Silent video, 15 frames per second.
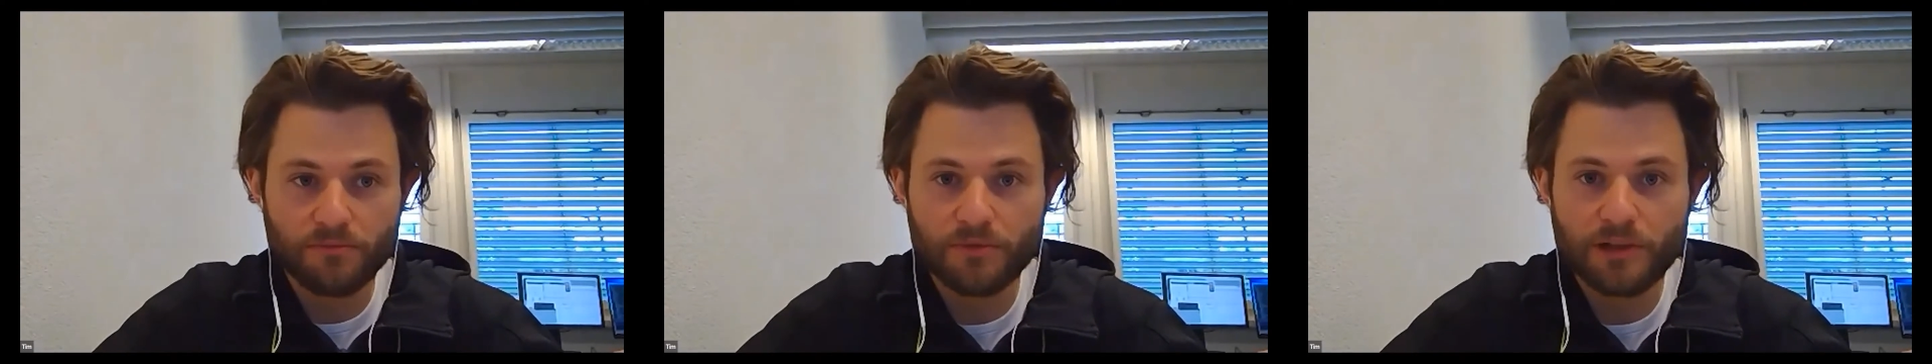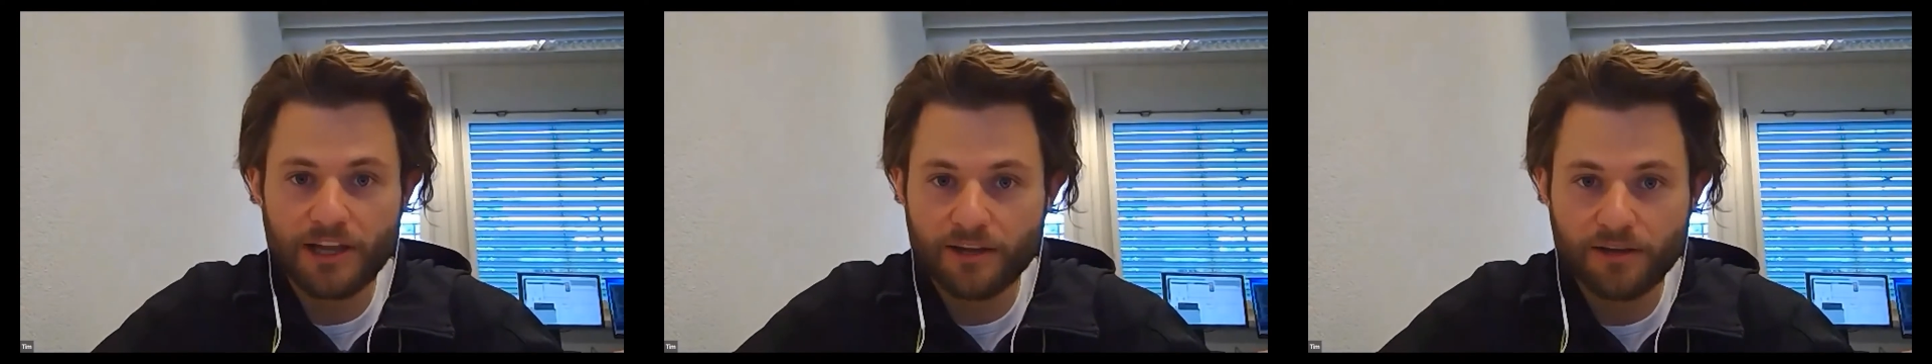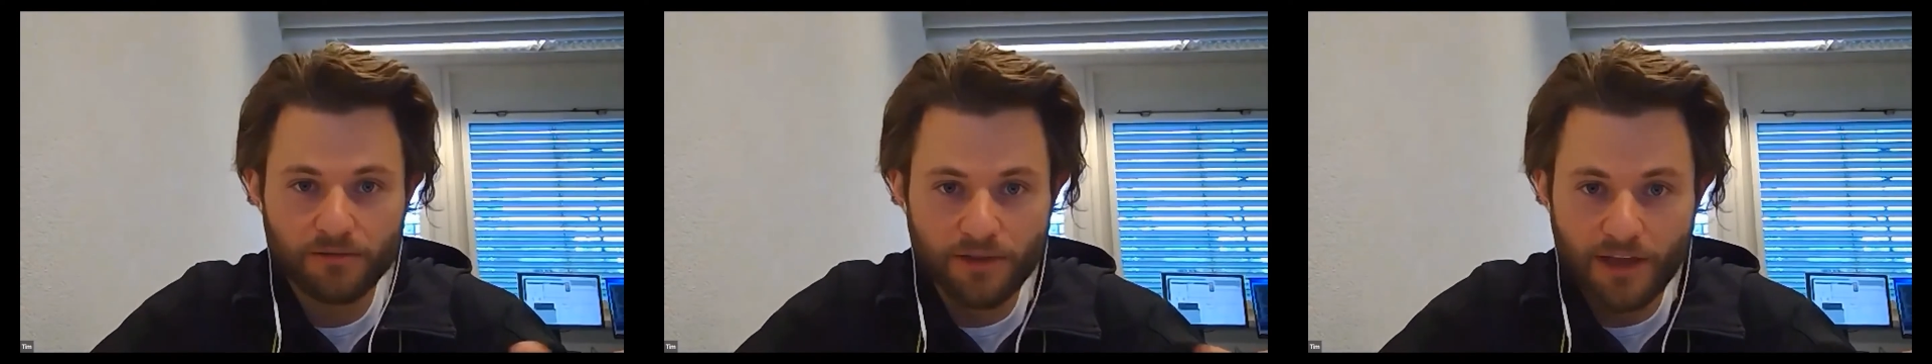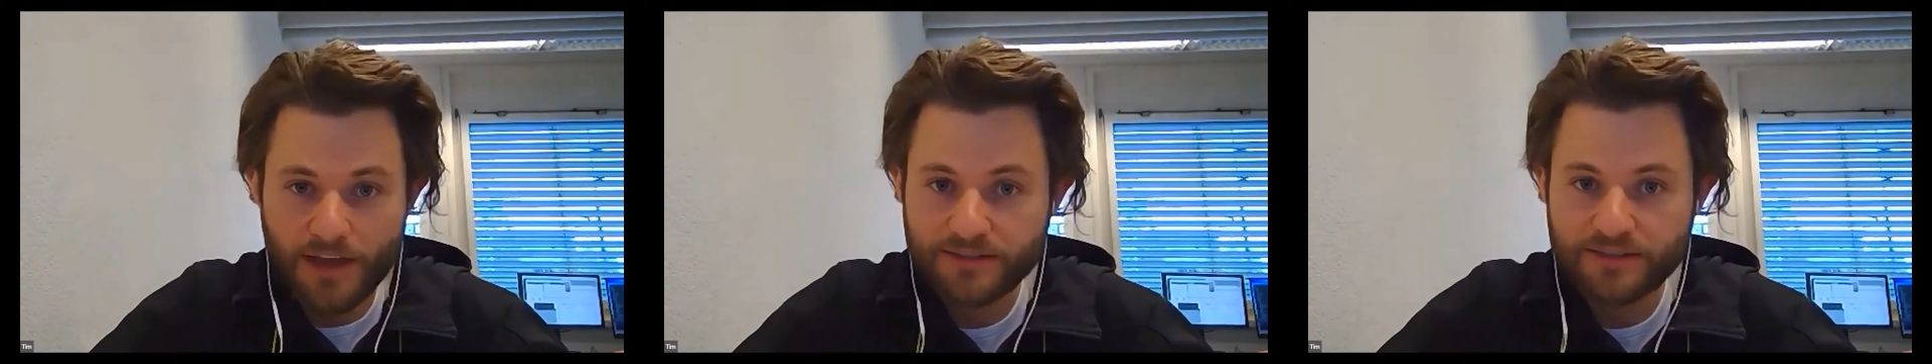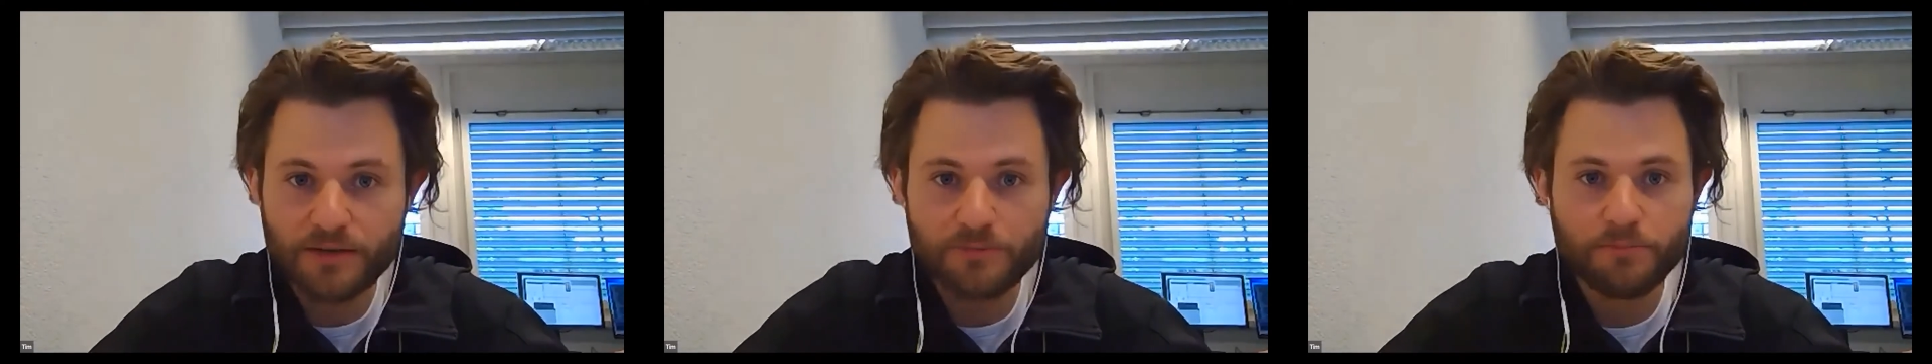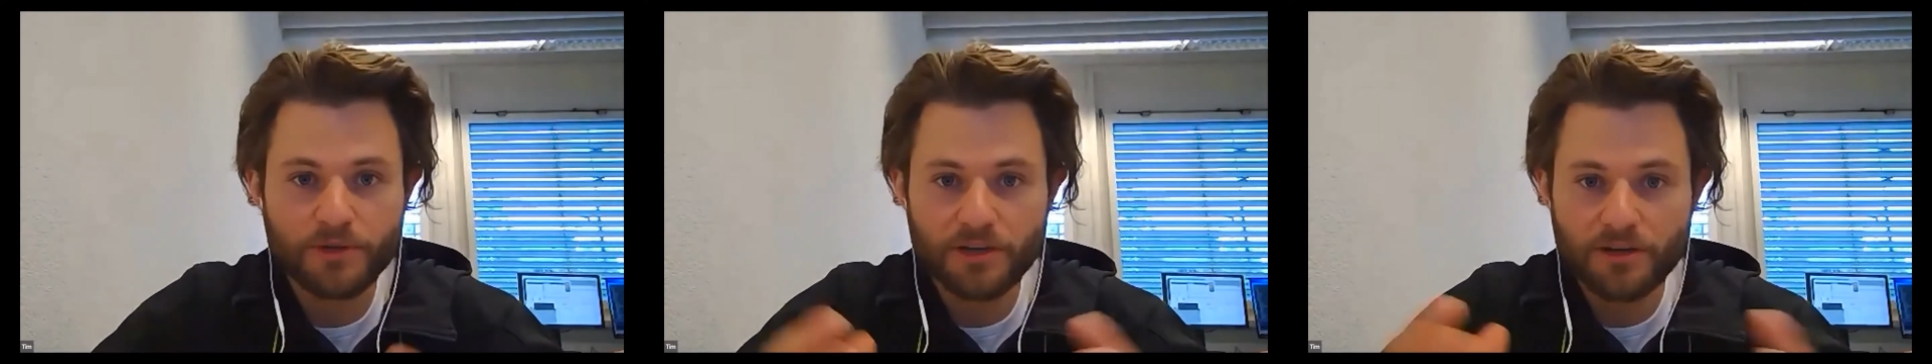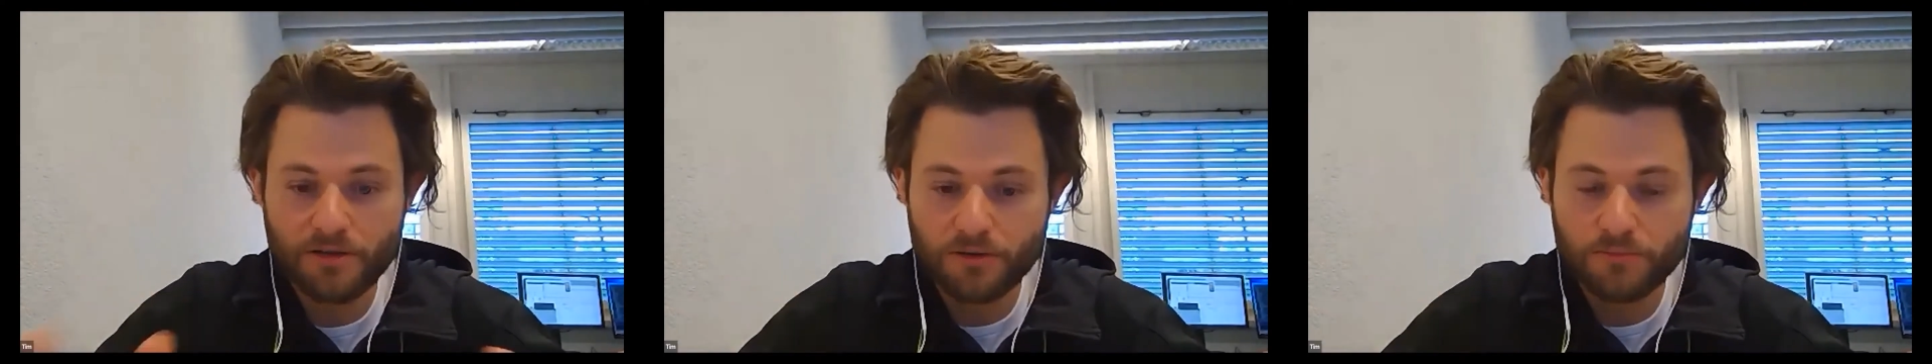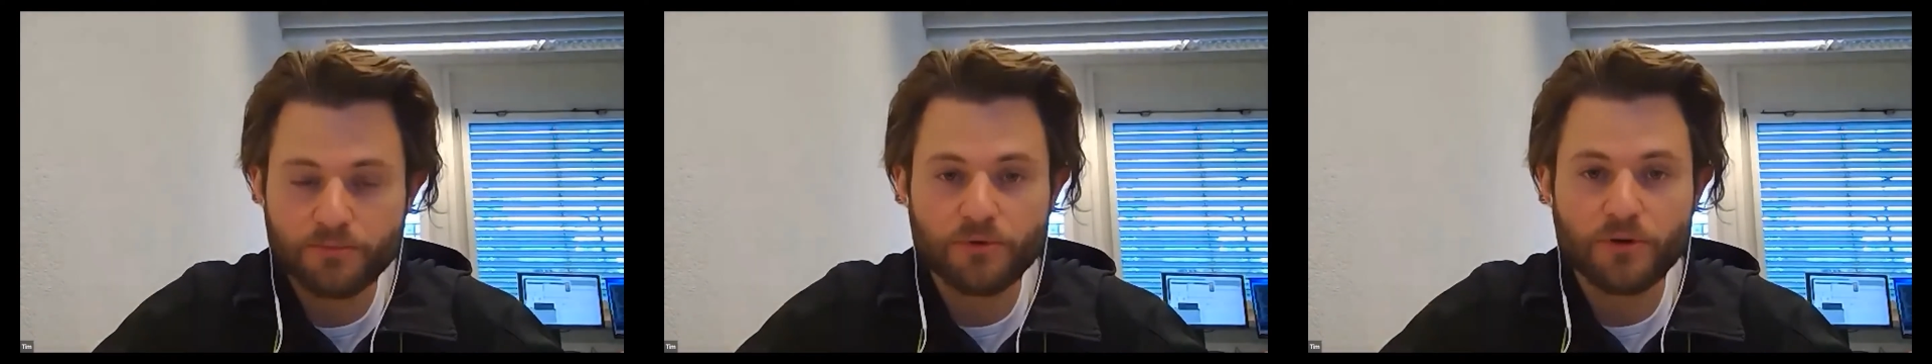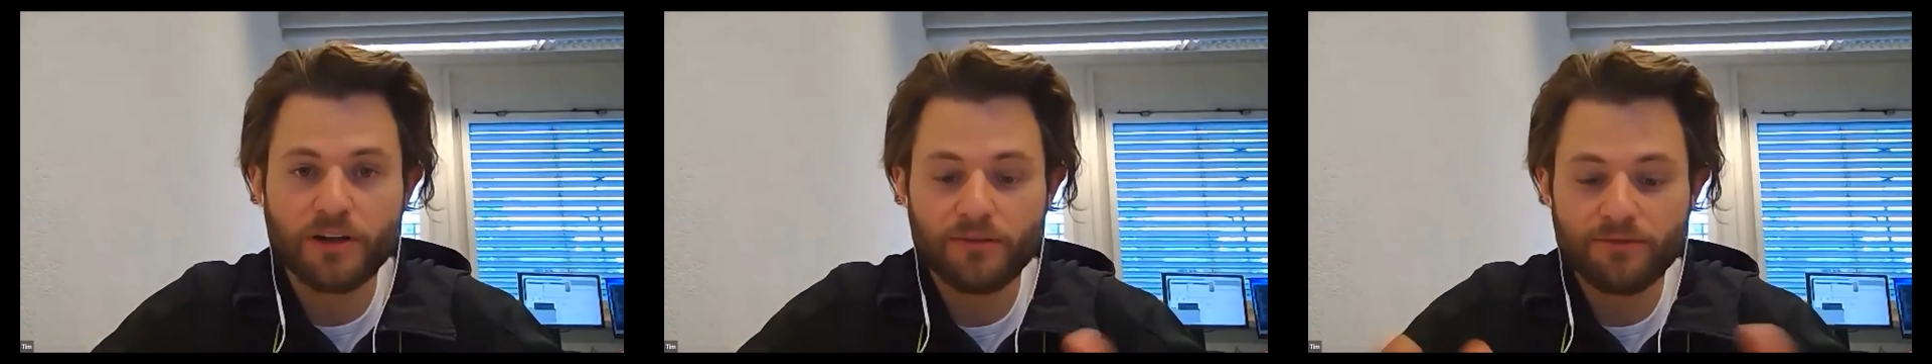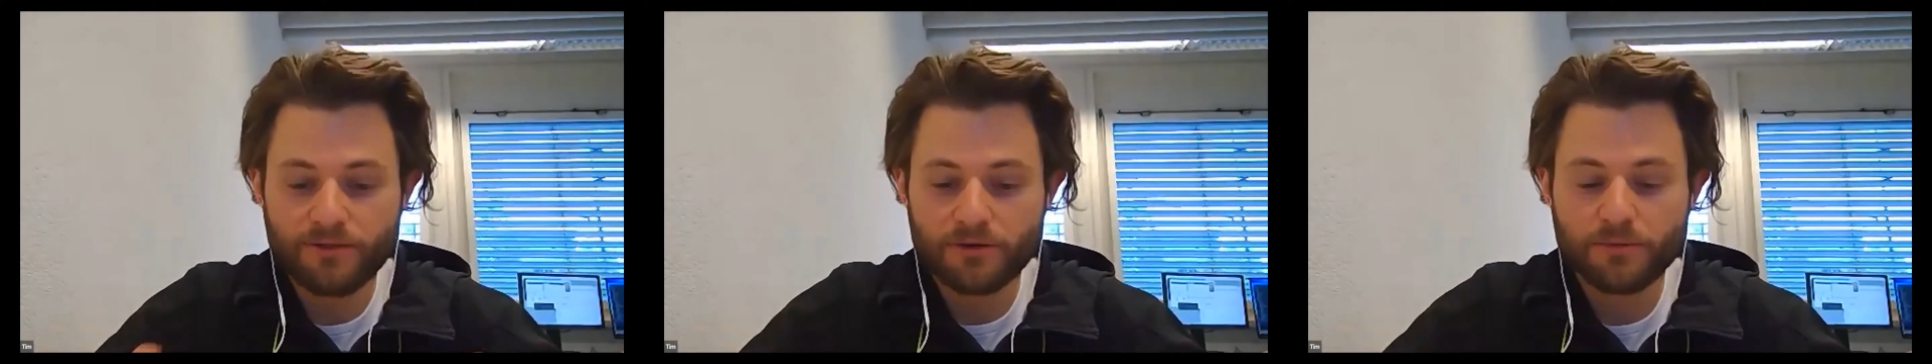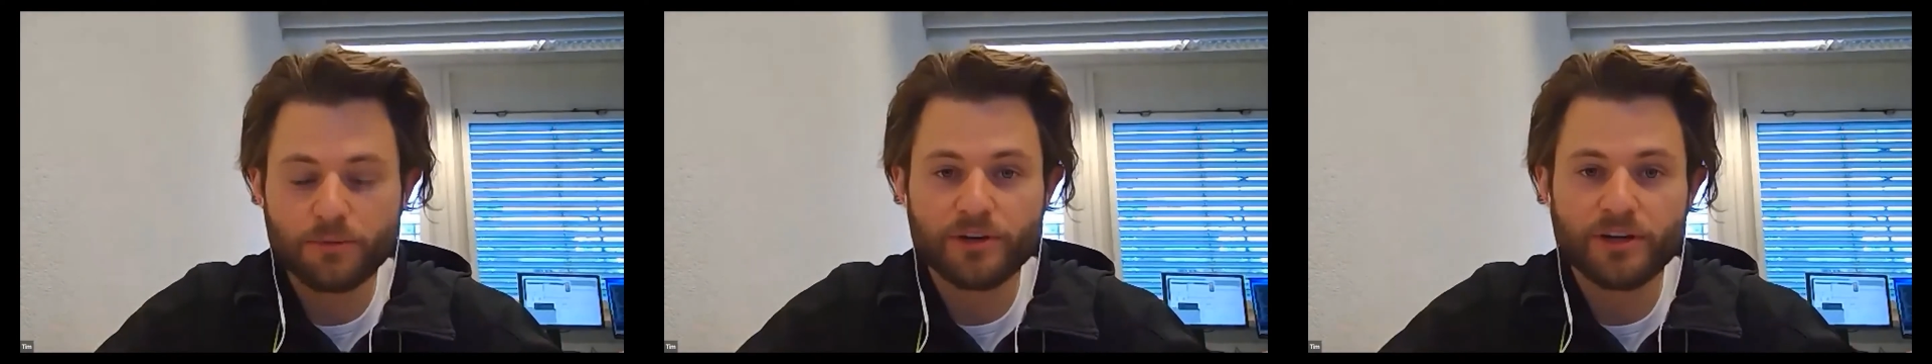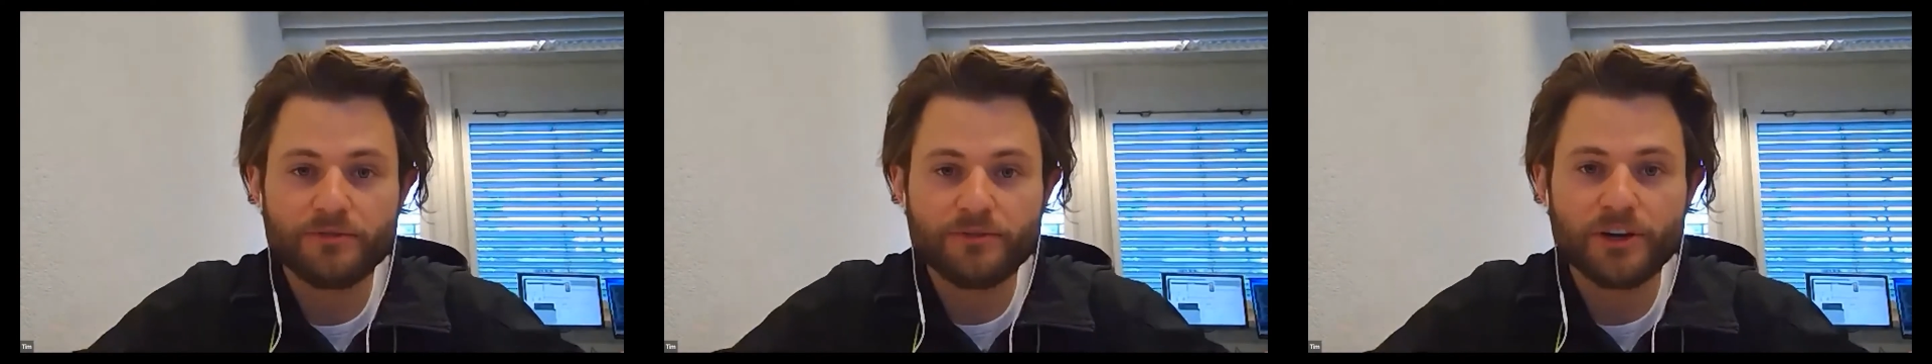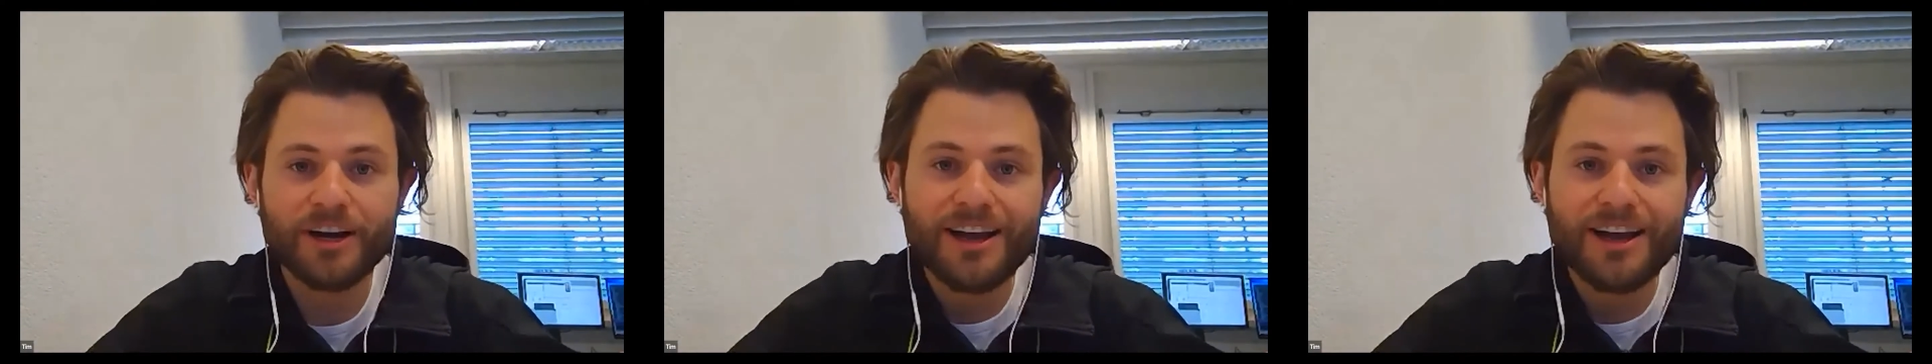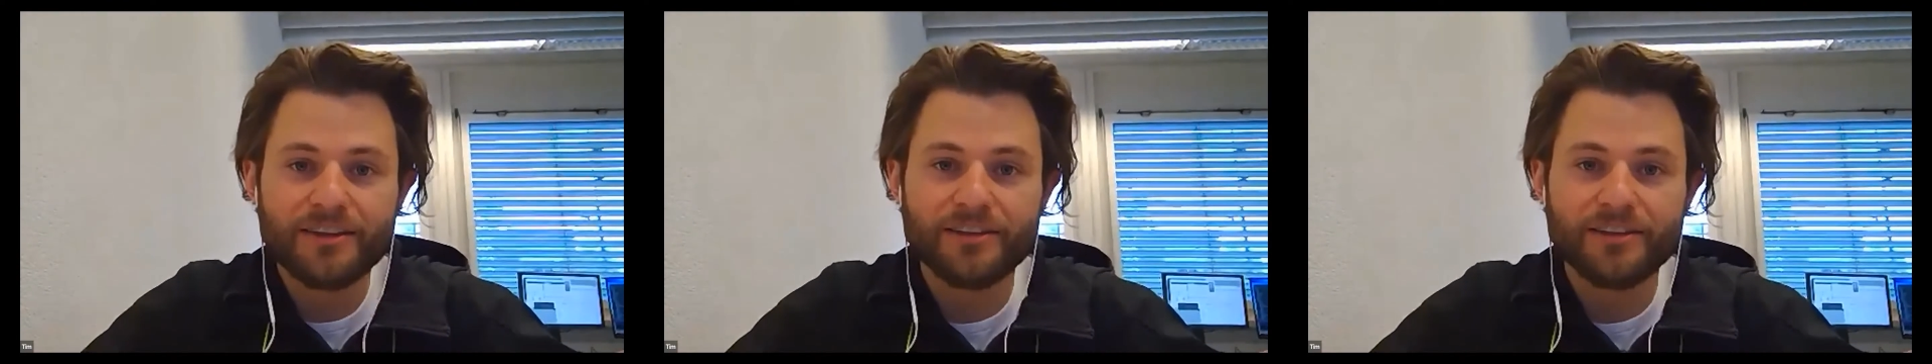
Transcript: like SAP or ProAlpha or whatever,